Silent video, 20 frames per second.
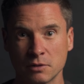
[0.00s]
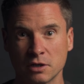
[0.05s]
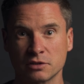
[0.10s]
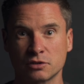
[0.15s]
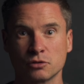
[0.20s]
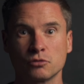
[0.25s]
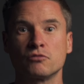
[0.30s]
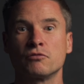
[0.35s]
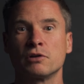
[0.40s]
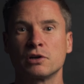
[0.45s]
I
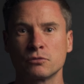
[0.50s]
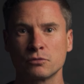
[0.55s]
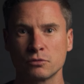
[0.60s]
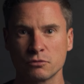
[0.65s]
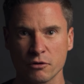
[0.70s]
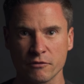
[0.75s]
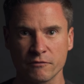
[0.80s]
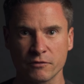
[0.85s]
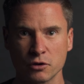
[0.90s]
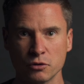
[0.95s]
sort of read all the
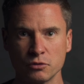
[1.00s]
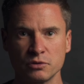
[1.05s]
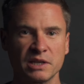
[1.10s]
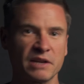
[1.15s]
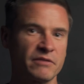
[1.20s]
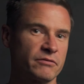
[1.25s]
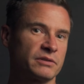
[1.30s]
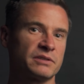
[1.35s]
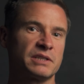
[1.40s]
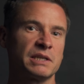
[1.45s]
reviews and
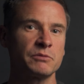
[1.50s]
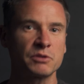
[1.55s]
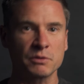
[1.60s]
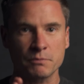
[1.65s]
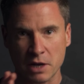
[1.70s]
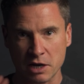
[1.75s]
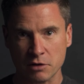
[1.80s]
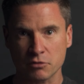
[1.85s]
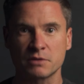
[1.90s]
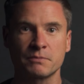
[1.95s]
everyone seemed to
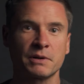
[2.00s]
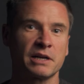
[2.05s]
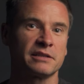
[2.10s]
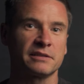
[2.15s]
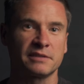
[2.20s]
bang on about